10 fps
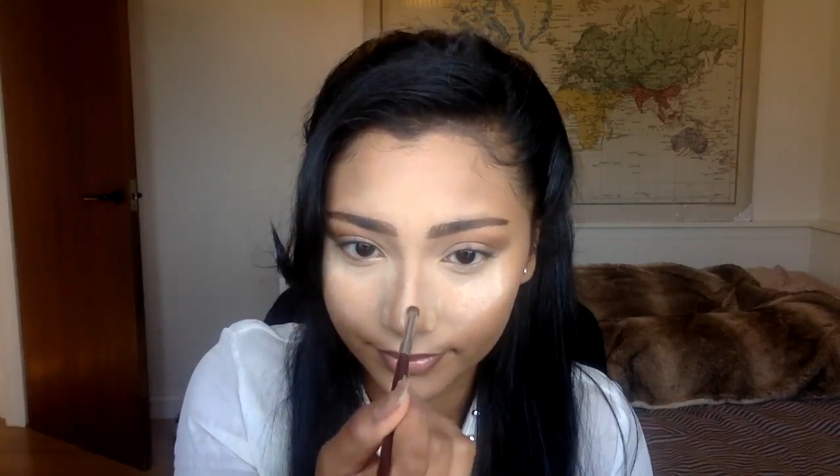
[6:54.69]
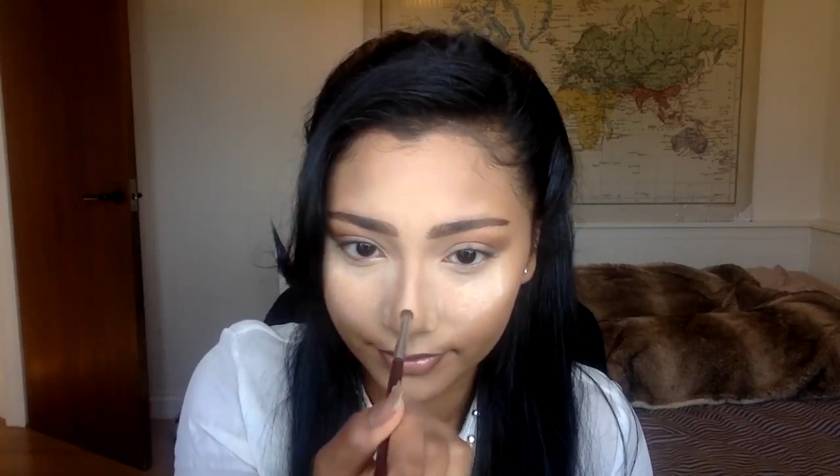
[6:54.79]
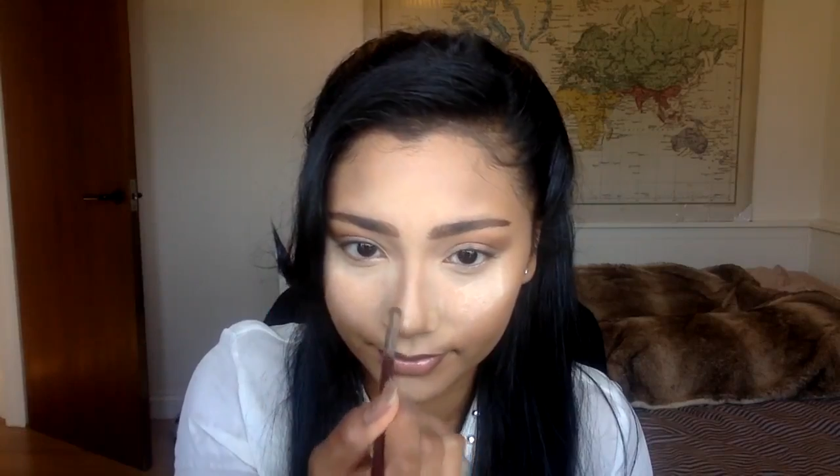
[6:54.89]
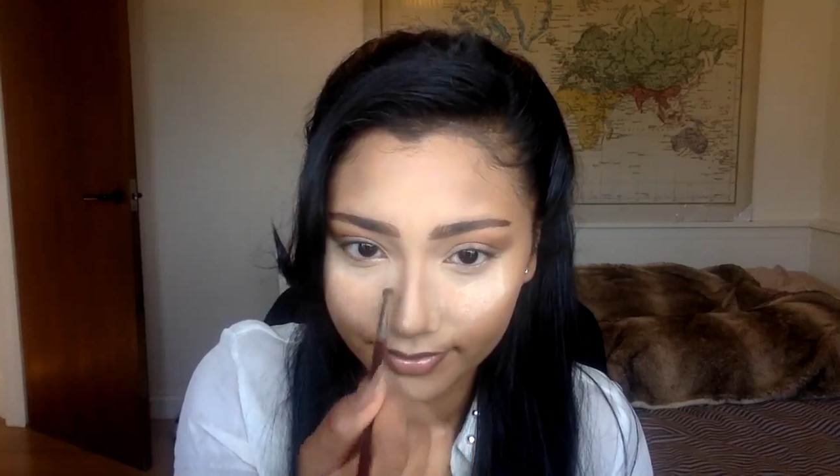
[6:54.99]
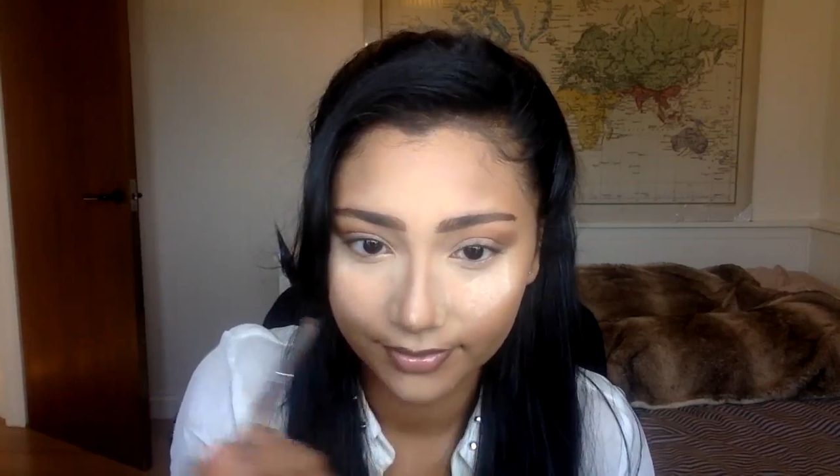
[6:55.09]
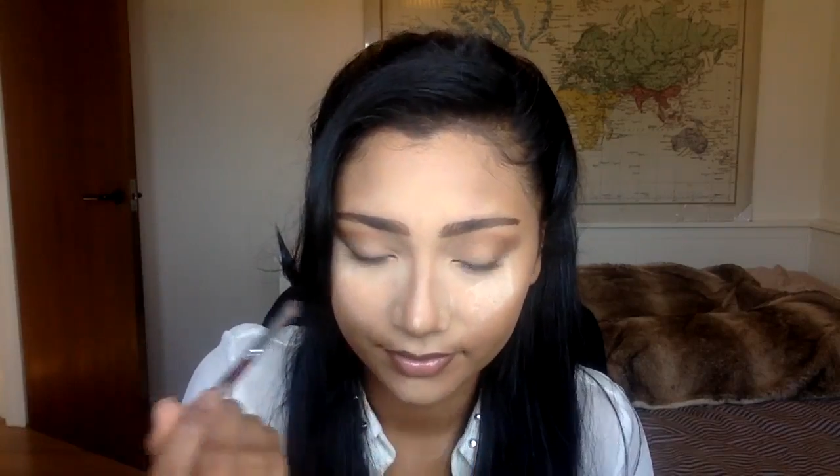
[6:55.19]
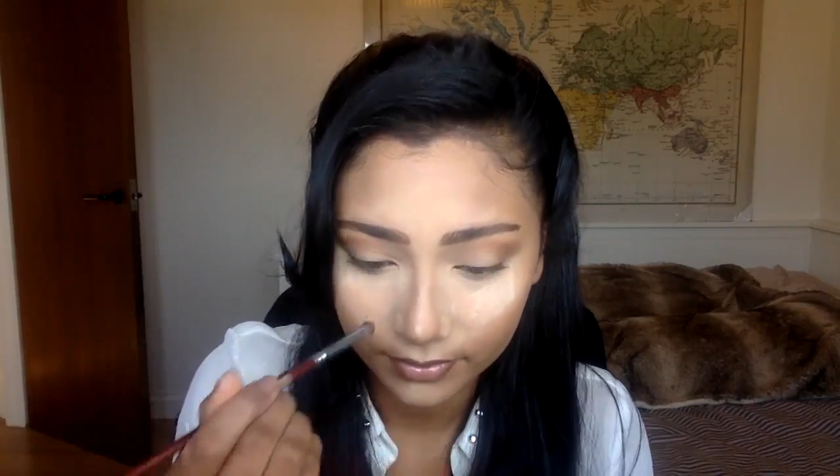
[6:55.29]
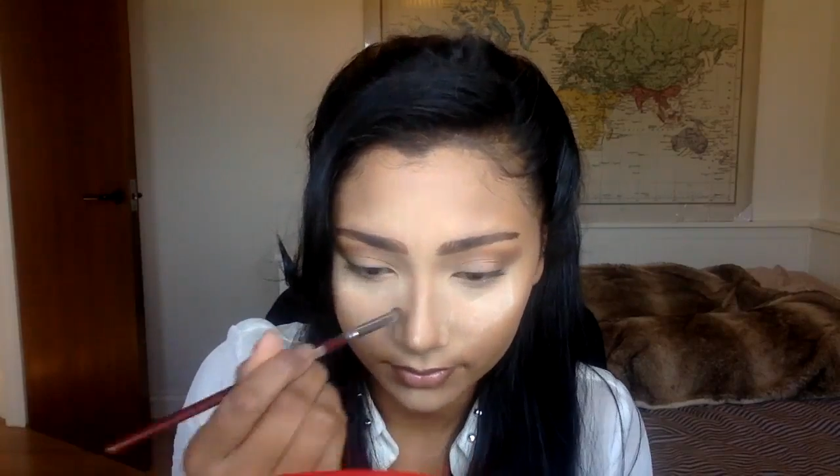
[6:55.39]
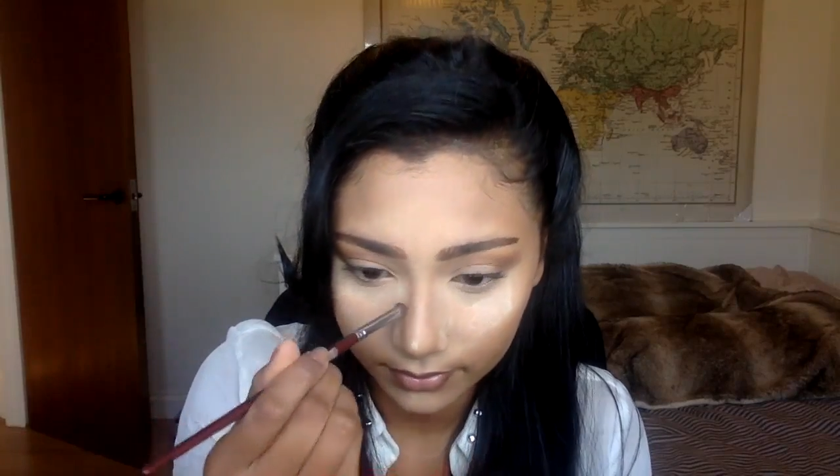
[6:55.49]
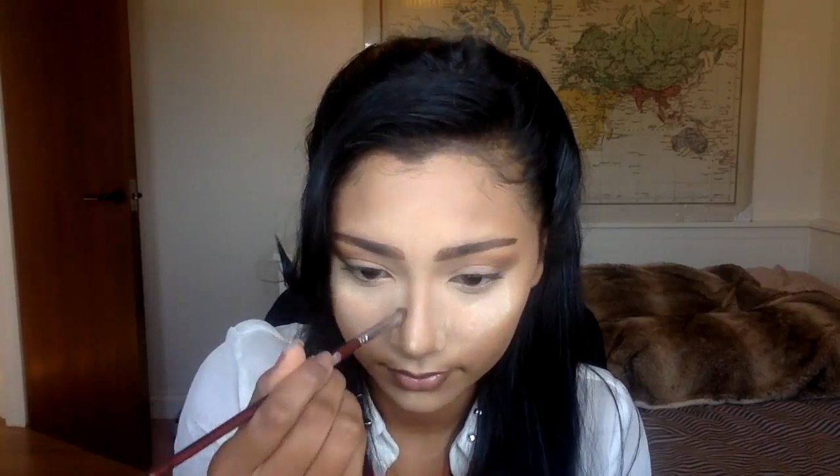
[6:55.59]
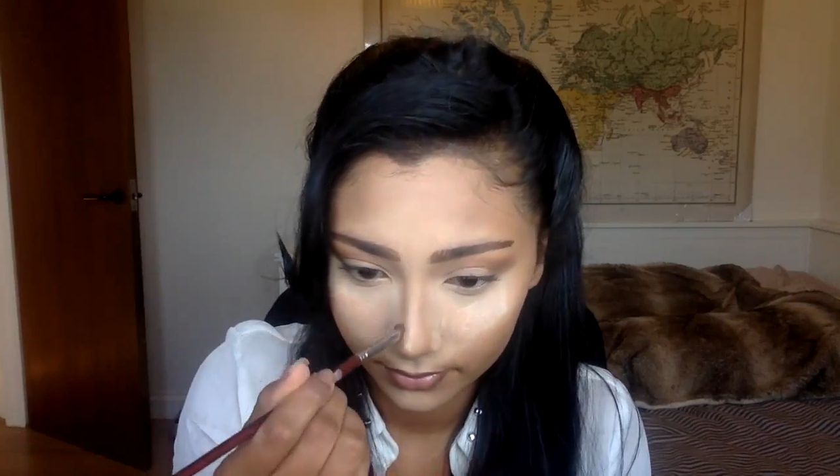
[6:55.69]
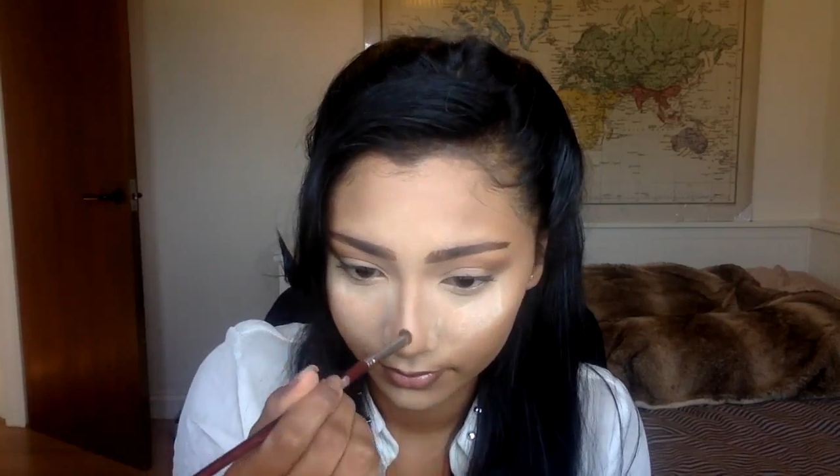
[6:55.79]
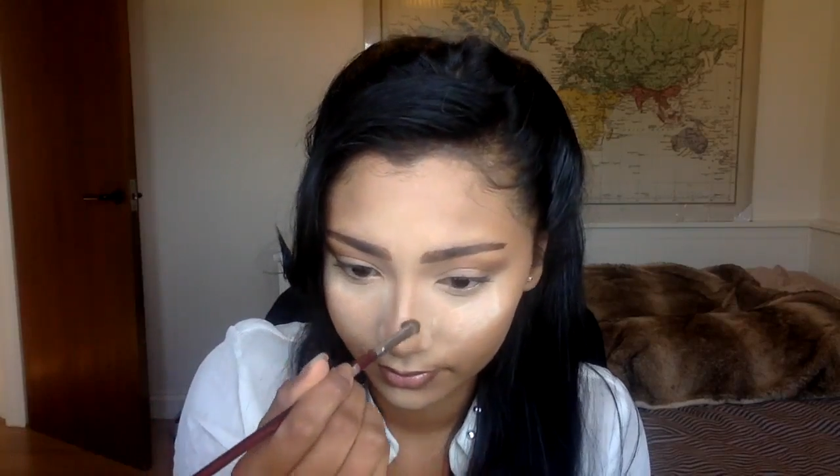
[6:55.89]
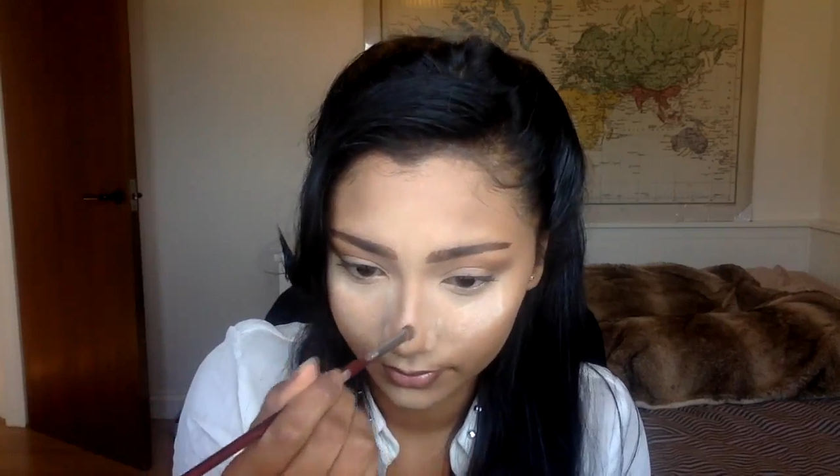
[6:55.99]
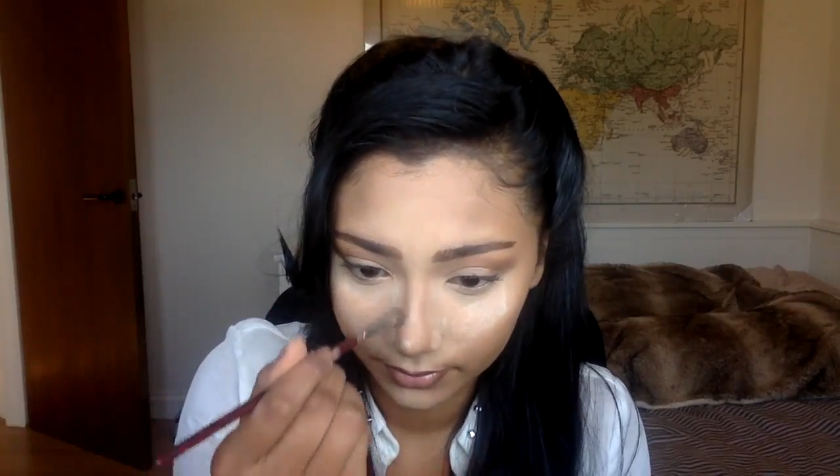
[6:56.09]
right in that area,